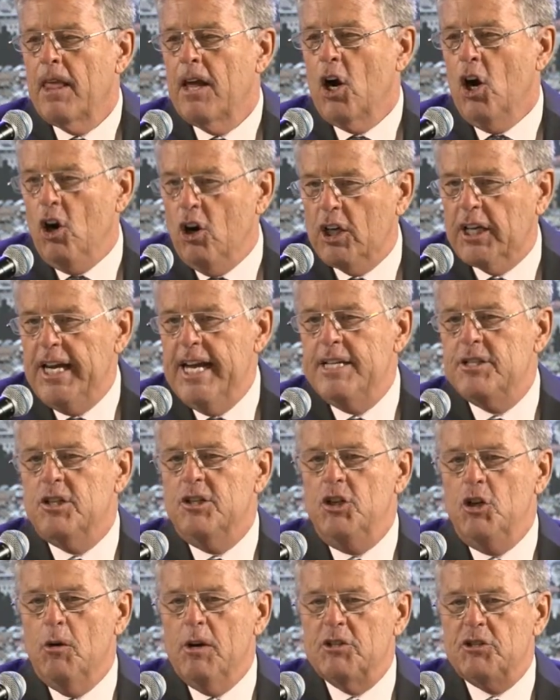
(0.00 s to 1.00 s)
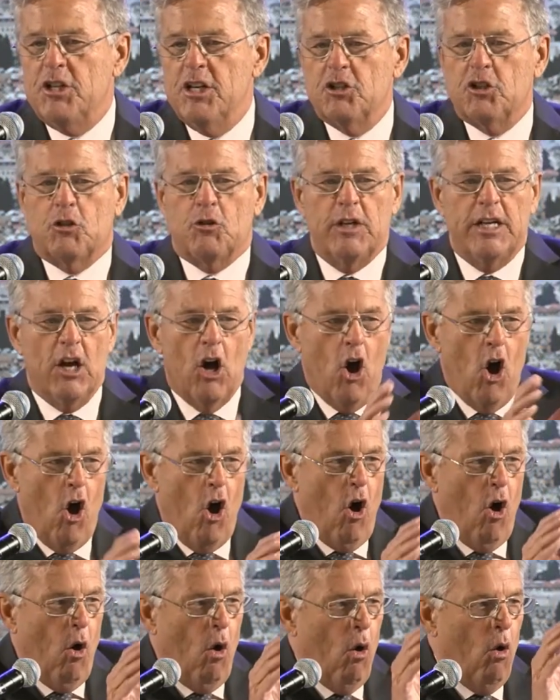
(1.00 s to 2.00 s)
hurricanes in U.S. history.
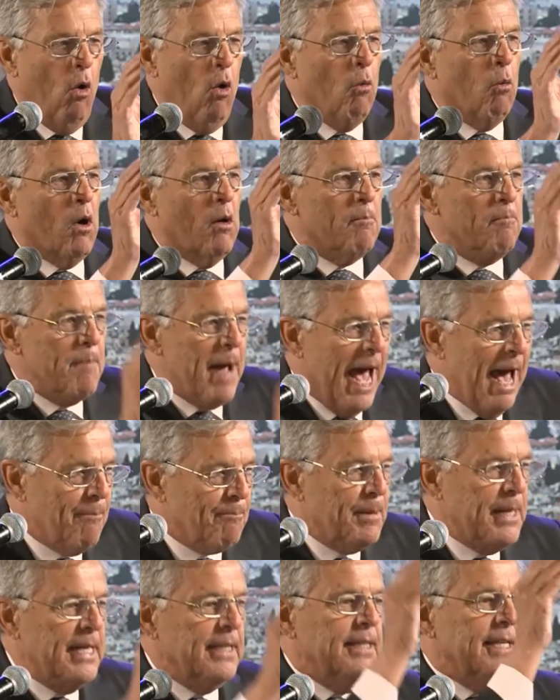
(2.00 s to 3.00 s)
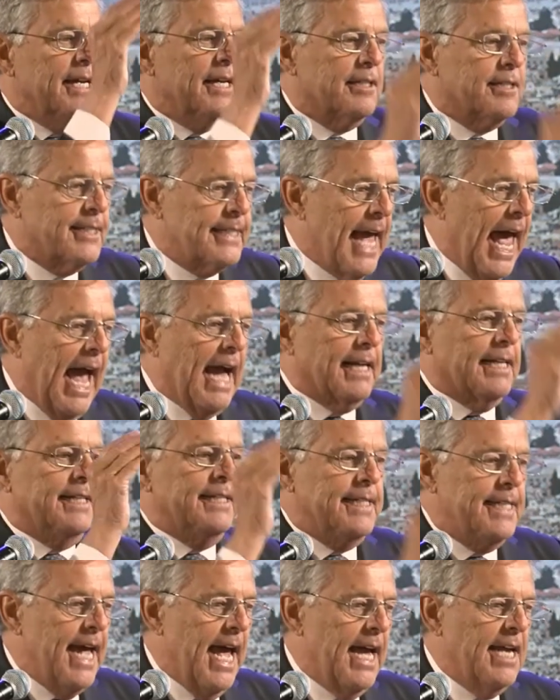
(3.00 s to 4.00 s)
All were mapping the
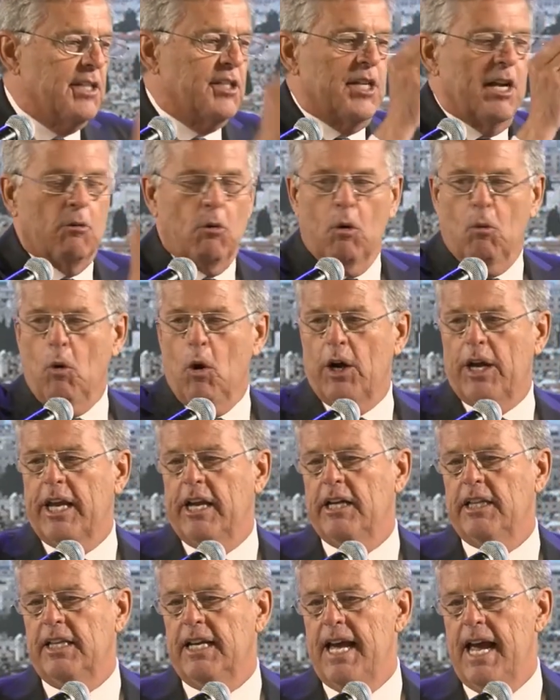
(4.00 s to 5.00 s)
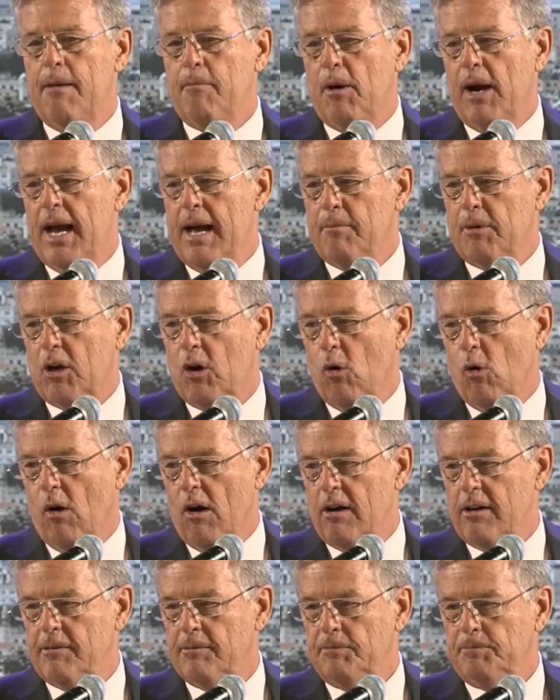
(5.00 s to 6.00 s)
exact days they were working on the Abraham Accord.